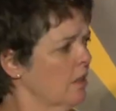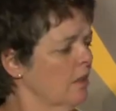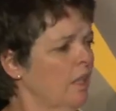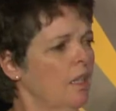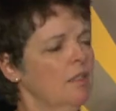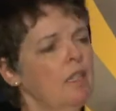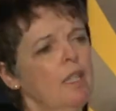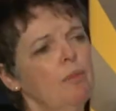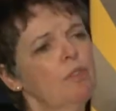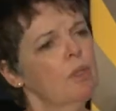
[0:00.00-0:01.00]
Mm-hmm.
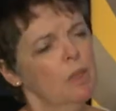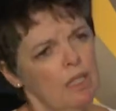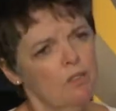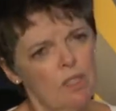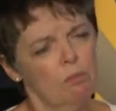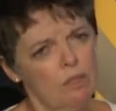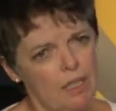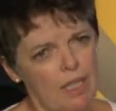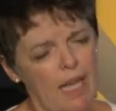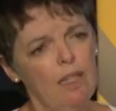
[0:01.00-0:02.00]
Um, so it gives them
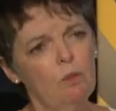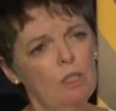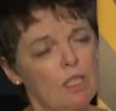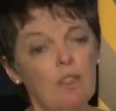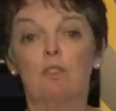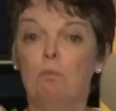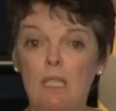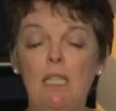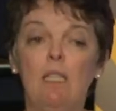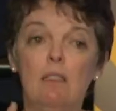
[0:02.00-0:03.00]
language, it gives
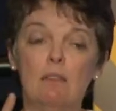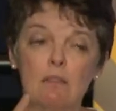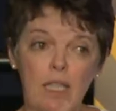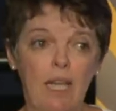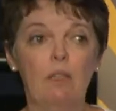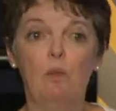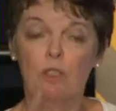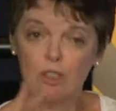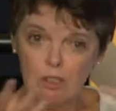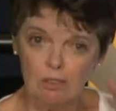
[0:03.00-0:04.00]
me
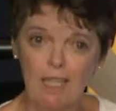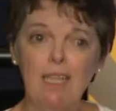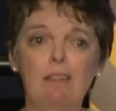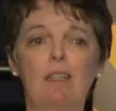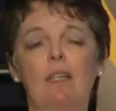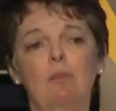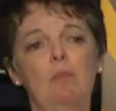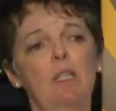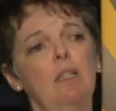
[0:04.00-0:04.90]
language to lend them,